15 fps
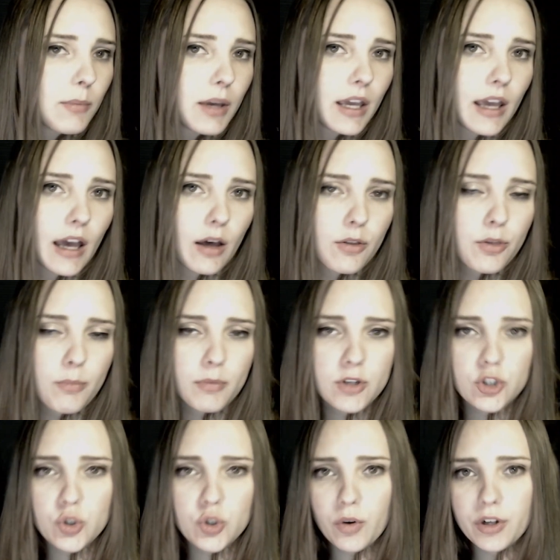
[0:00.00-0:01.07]
me how the
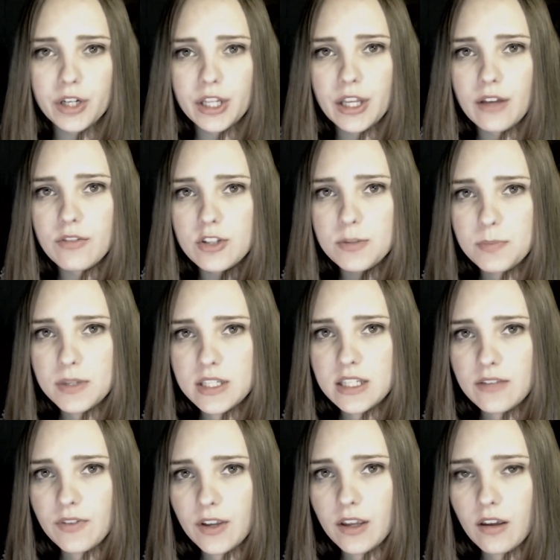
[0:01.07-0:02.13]
majority of a
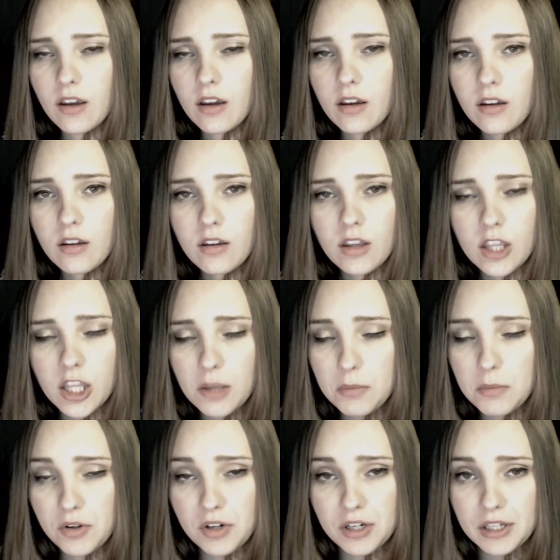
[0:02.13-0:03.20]
specific
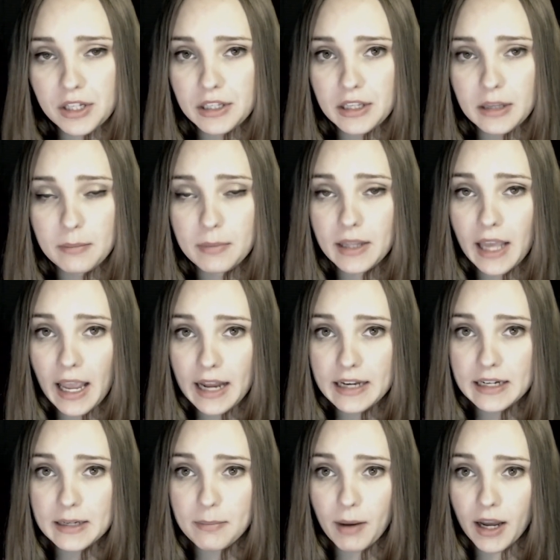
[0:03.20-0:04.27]
community can be
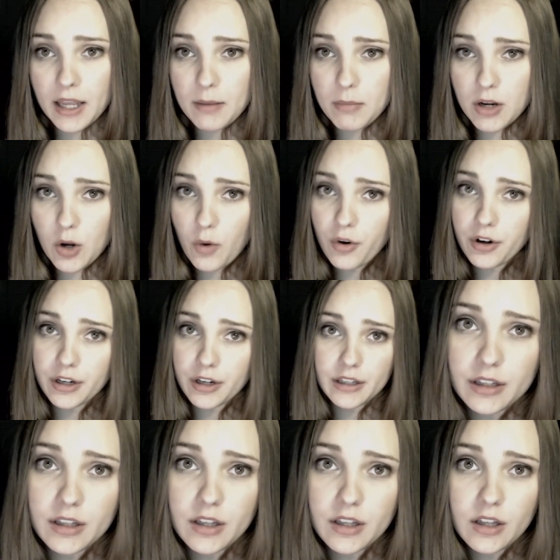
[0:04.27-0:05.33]
hated by a
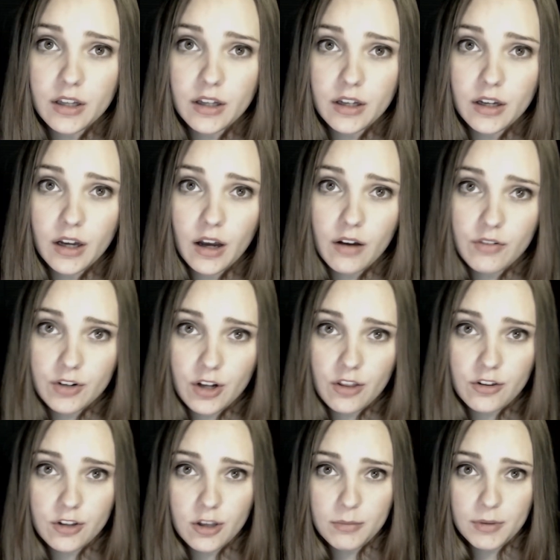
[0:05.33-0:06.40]
minority of
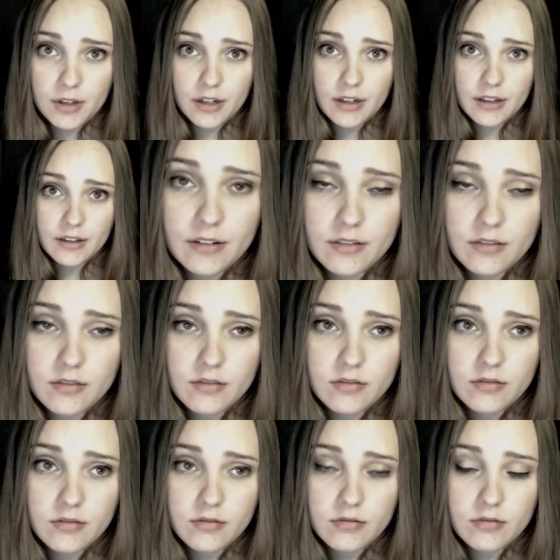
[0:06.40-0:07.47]
another community
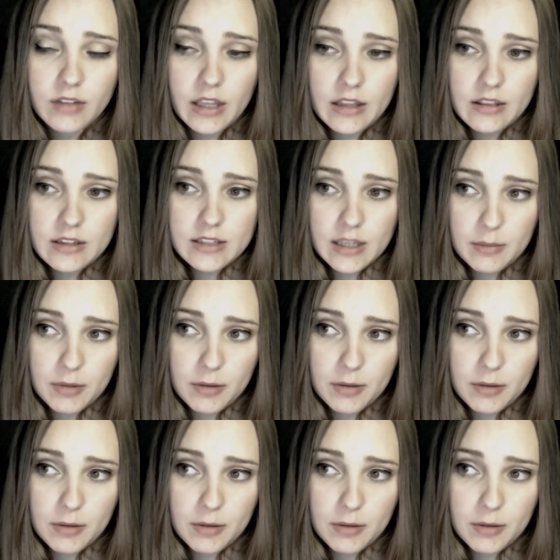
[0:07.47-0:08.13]
in the same